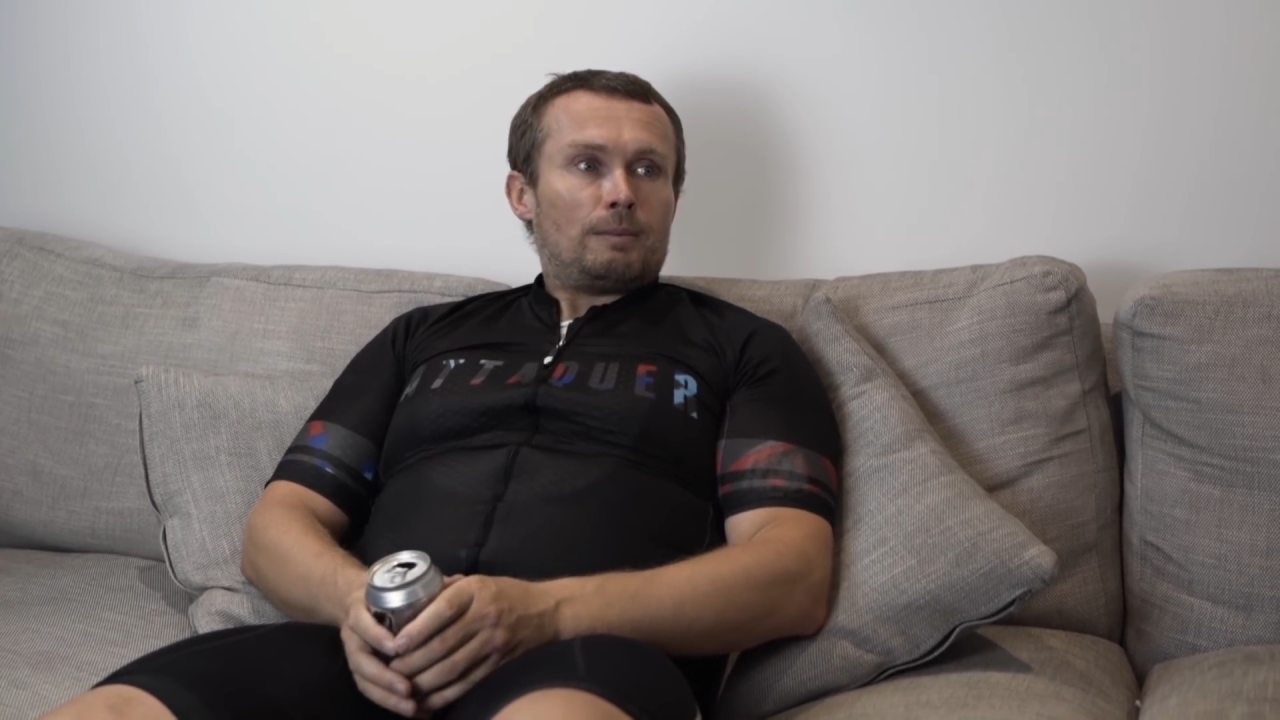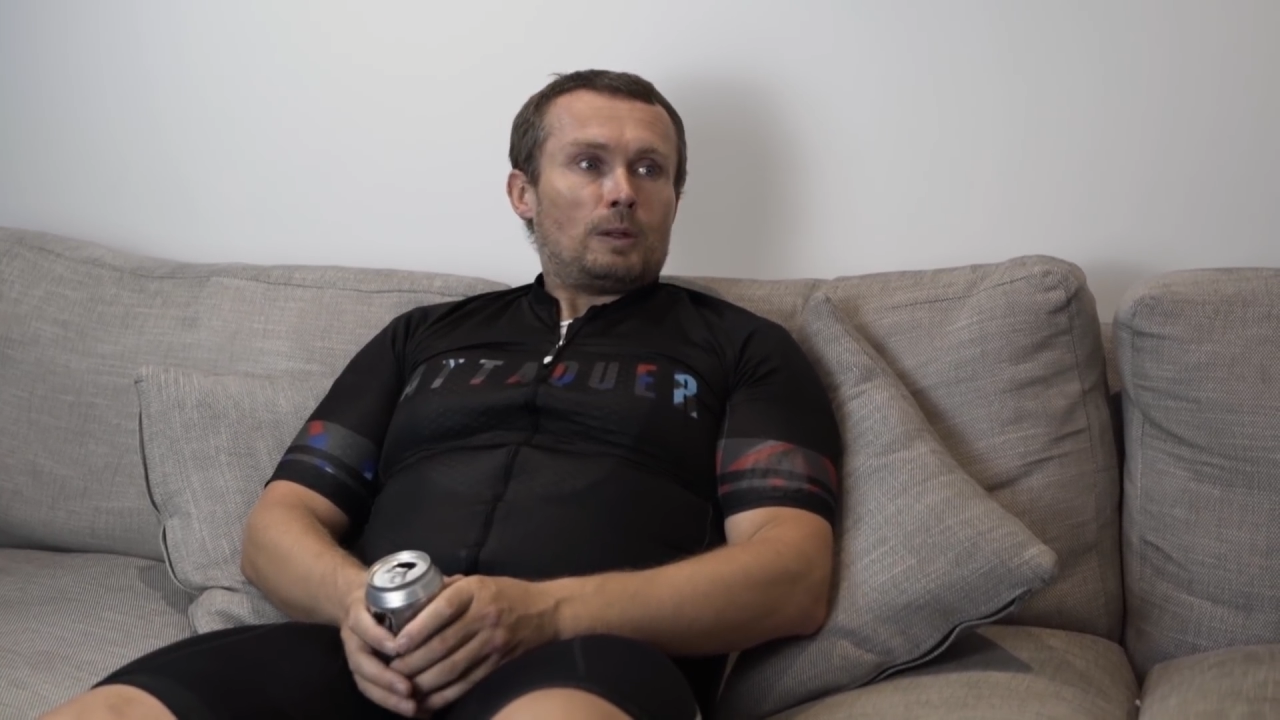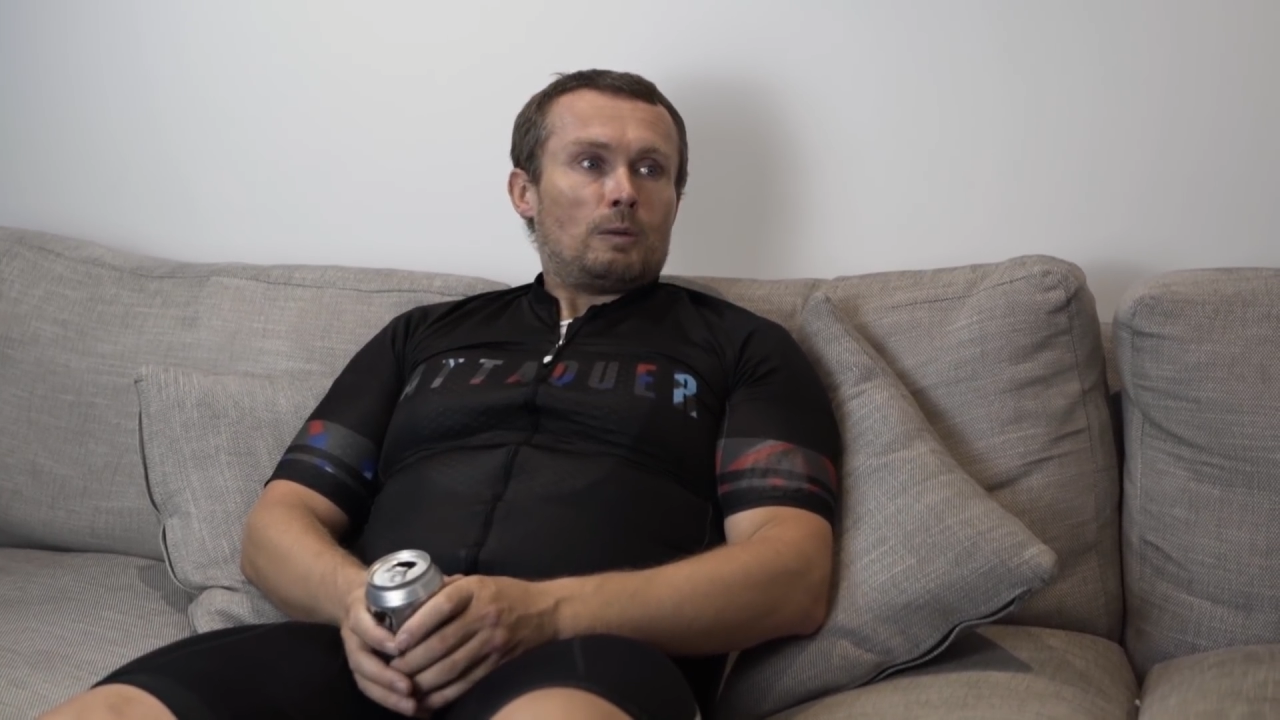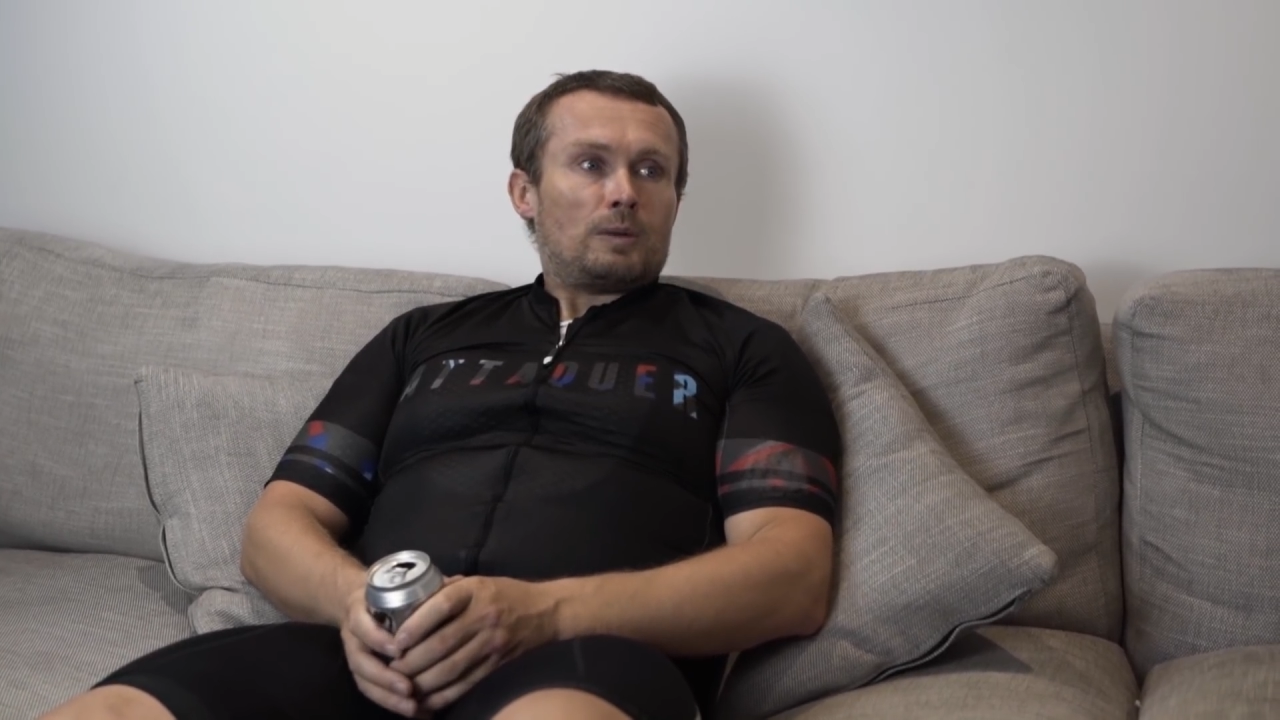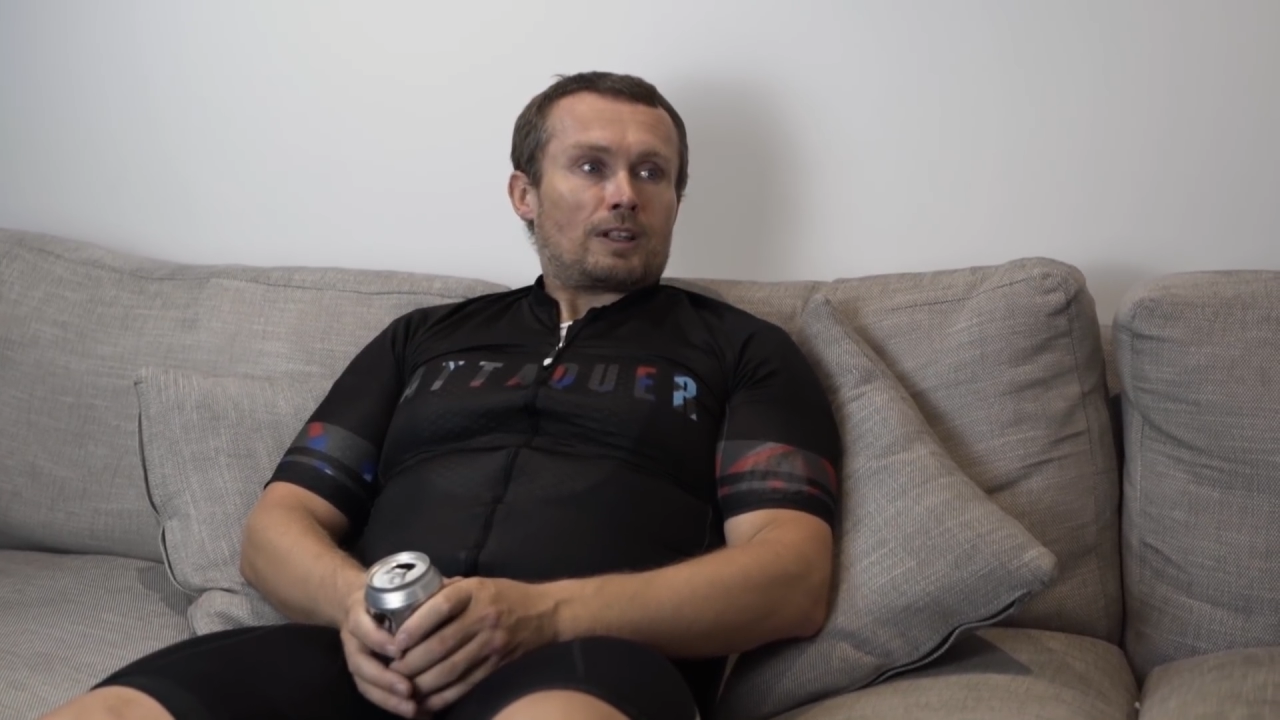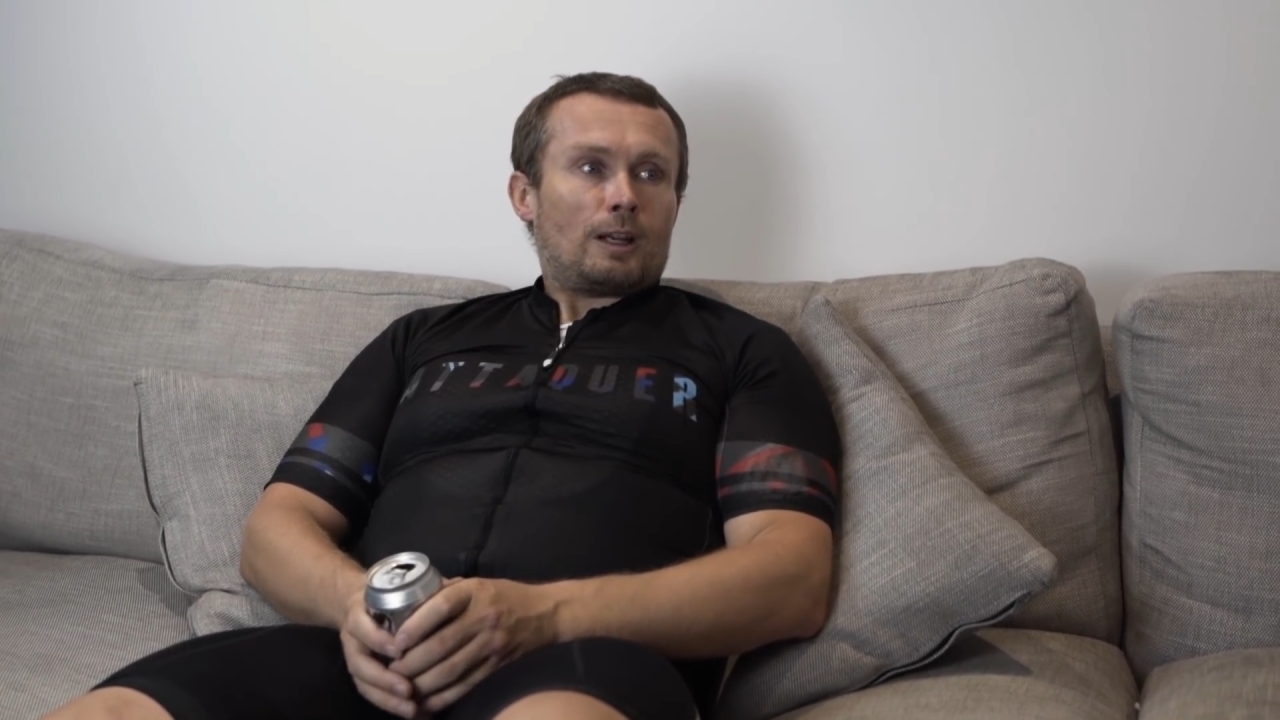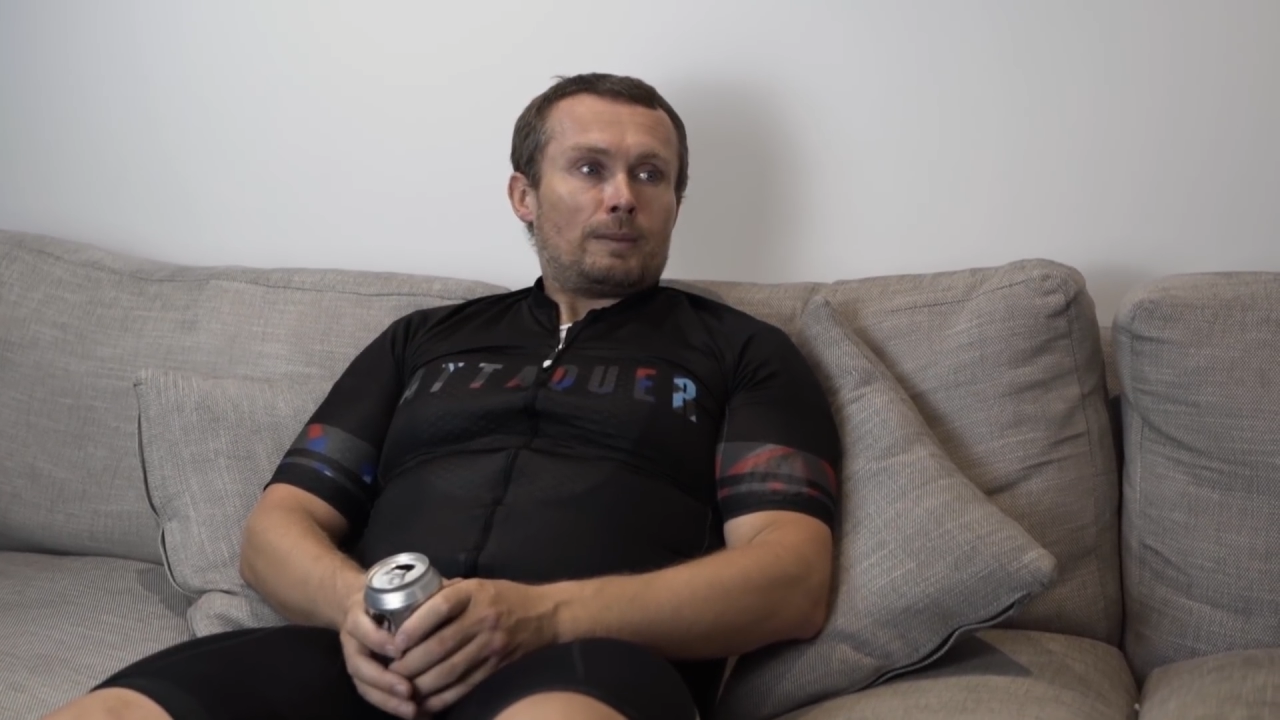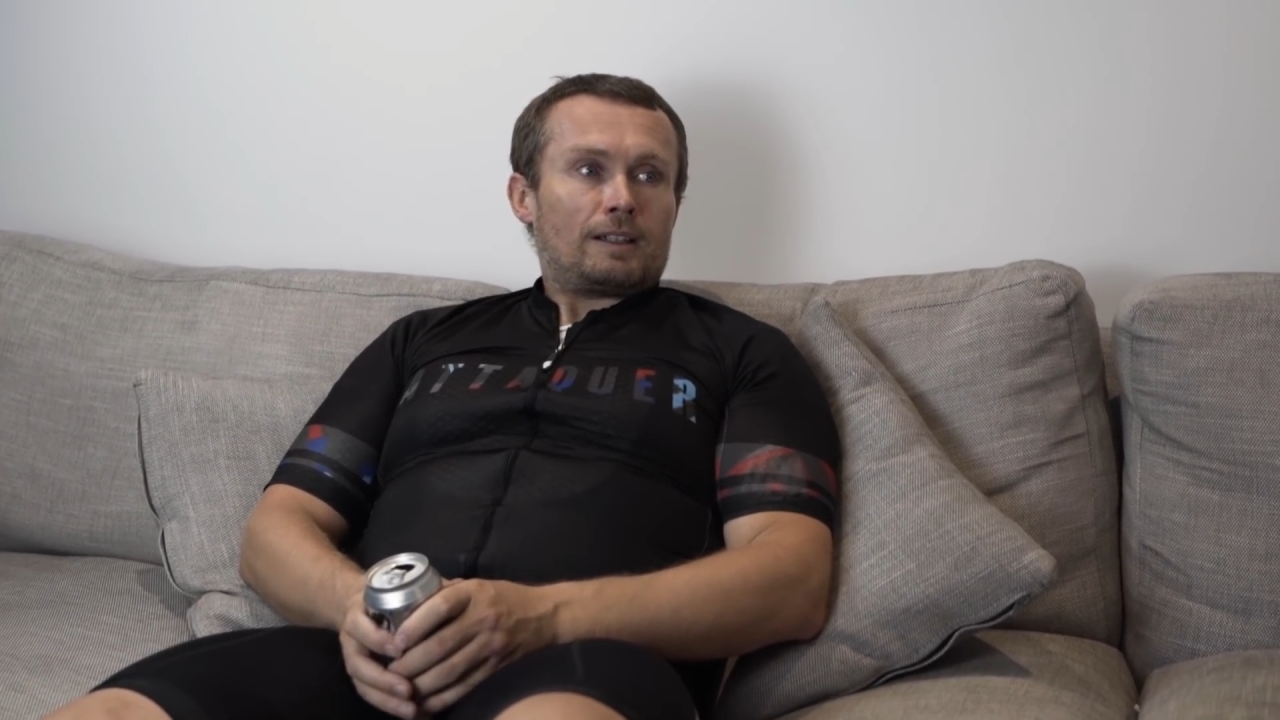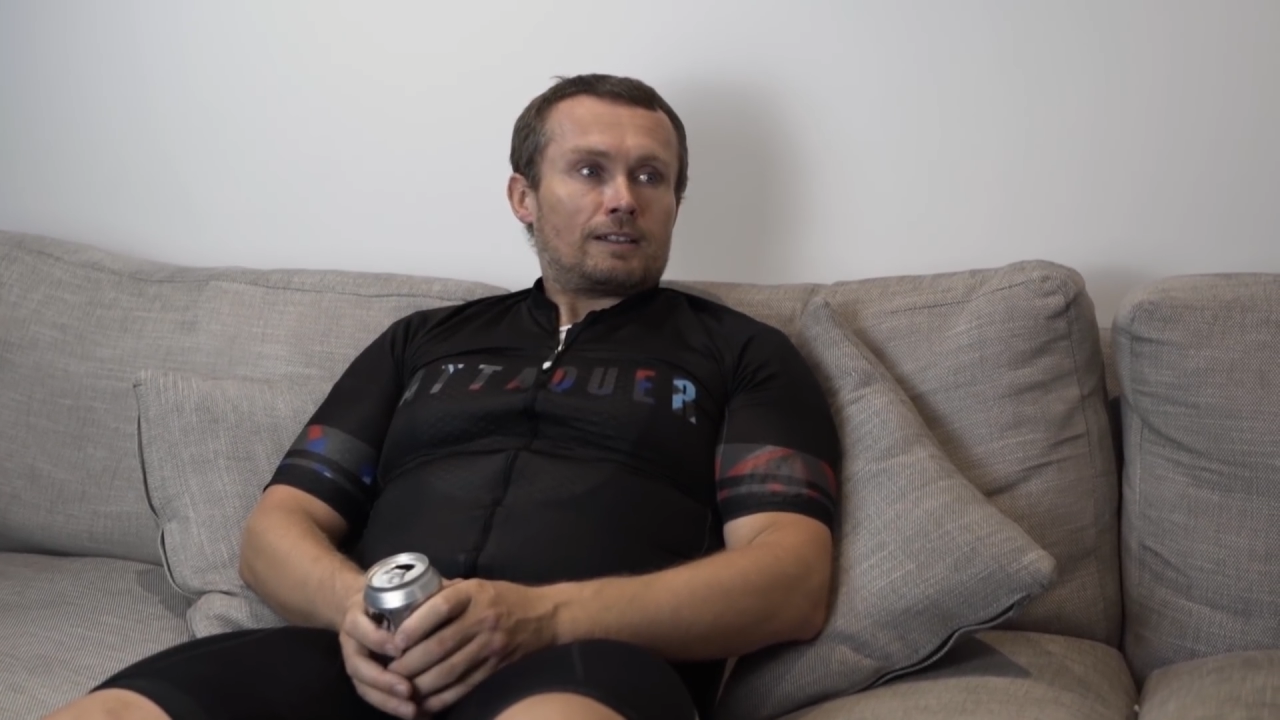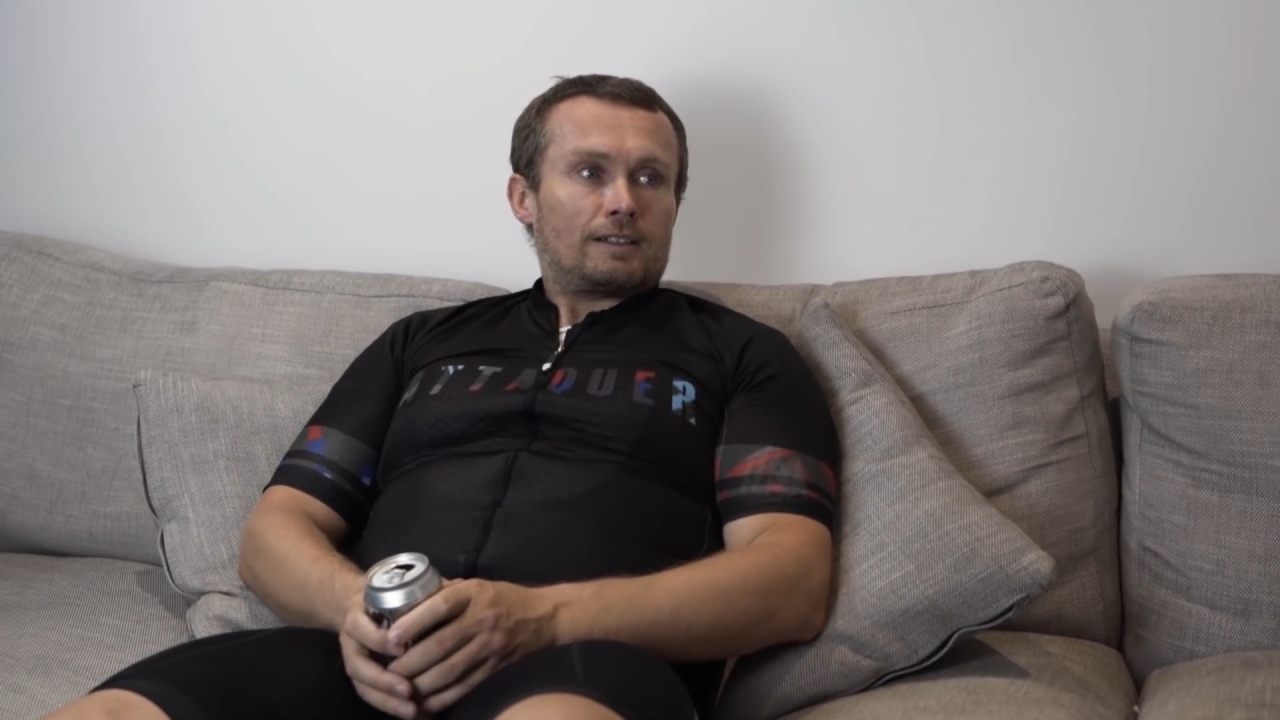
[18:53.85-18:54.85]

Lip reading: Bjorn was coming